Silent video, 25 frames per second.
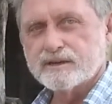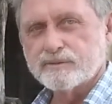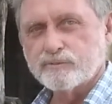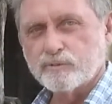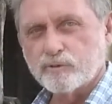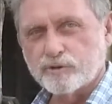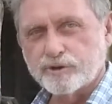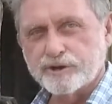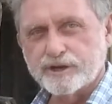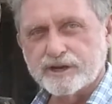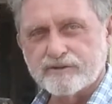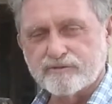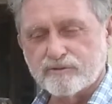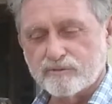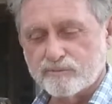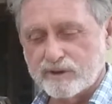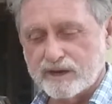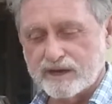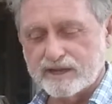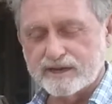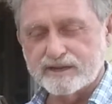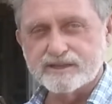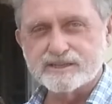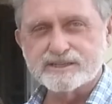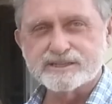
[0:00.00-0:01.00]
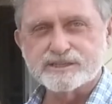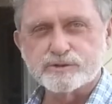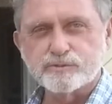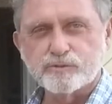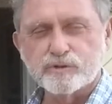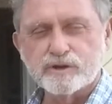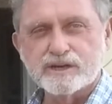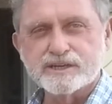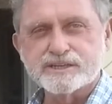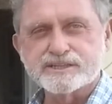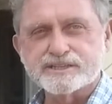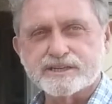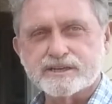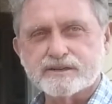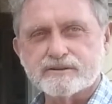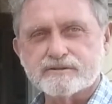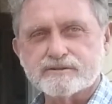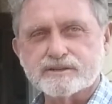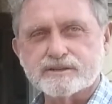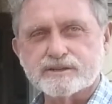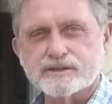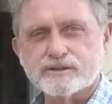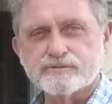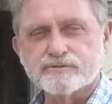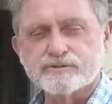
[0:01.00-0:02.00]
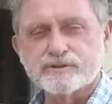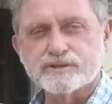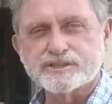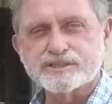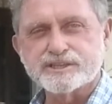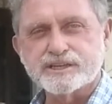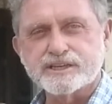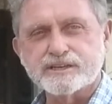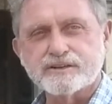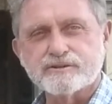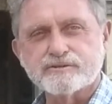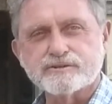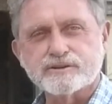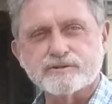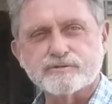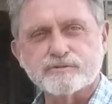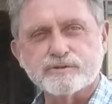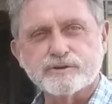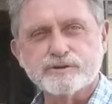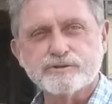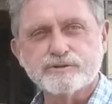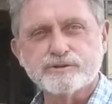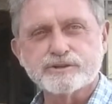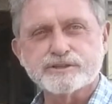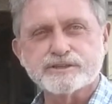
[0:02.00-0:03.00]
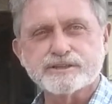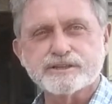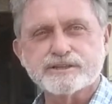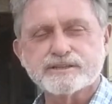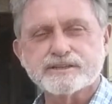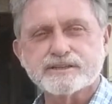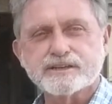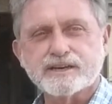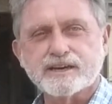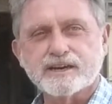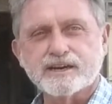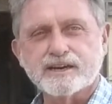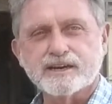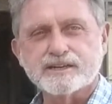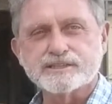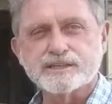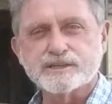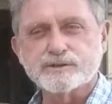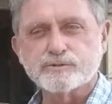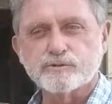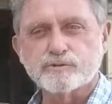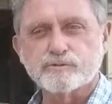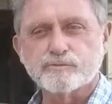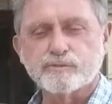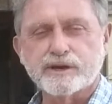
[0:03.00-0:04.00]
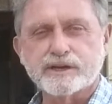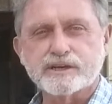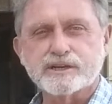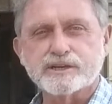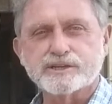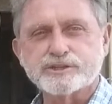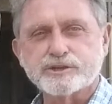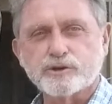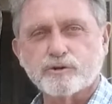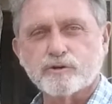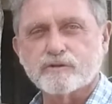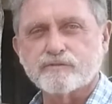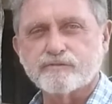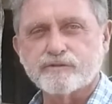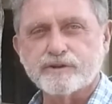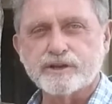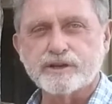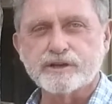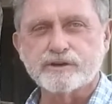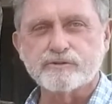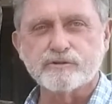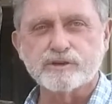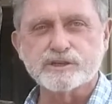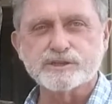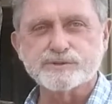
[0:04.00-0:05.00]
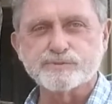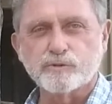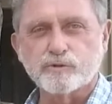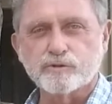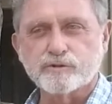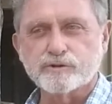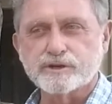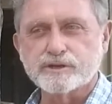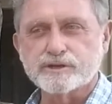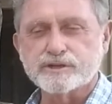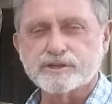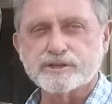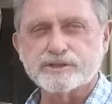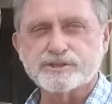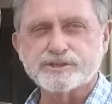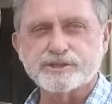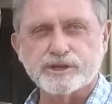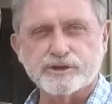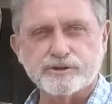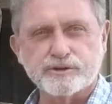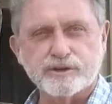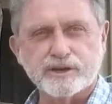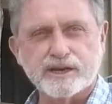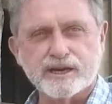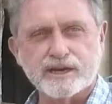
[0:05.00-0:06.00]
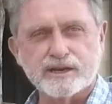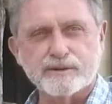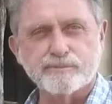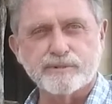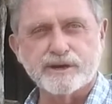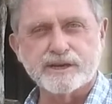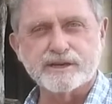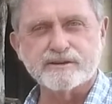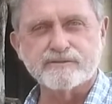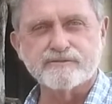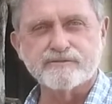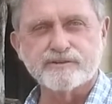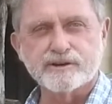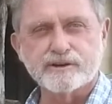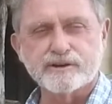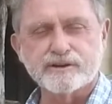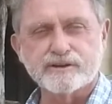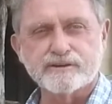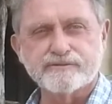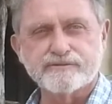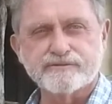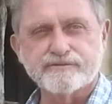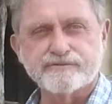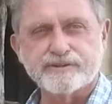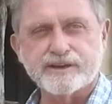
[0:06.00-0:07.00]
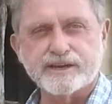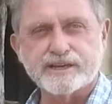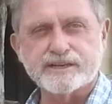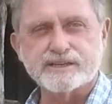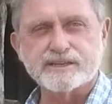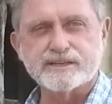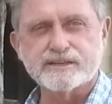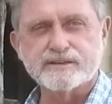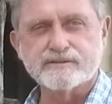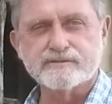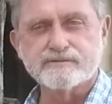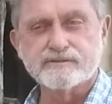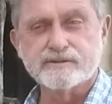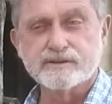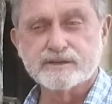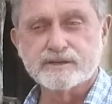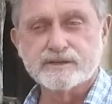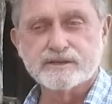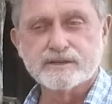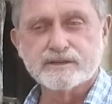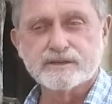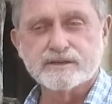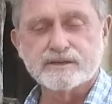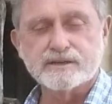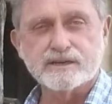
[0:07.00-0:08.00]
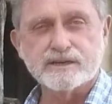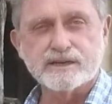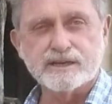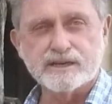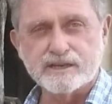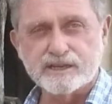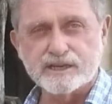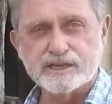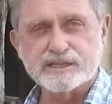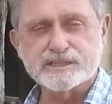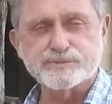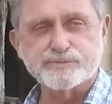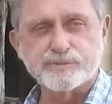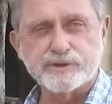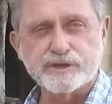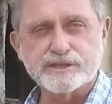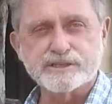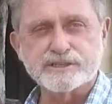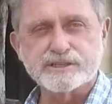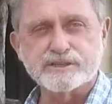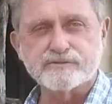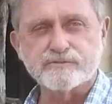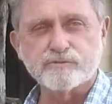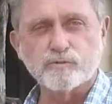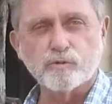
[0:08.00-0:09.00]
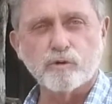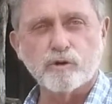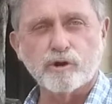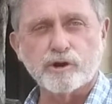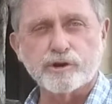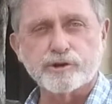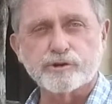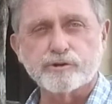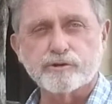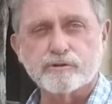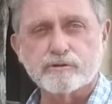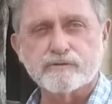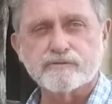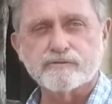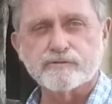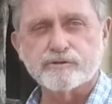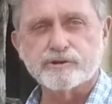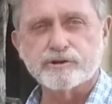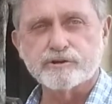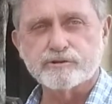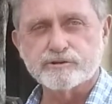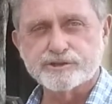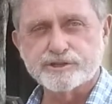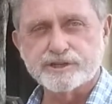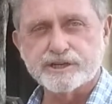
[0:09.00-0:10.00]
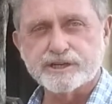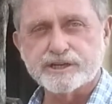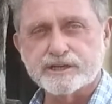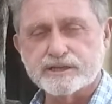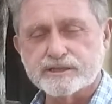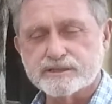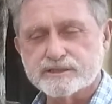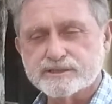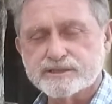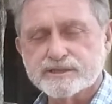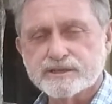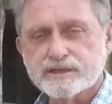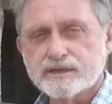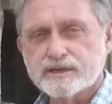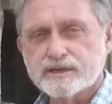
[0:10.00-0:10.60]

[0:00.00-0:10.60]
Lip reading: Morning everybody, this is Willie Singleton on the Singleton Roost. I just want to make a short video this morning to show you how to make a very effective, inexpensive waterer for your chickens.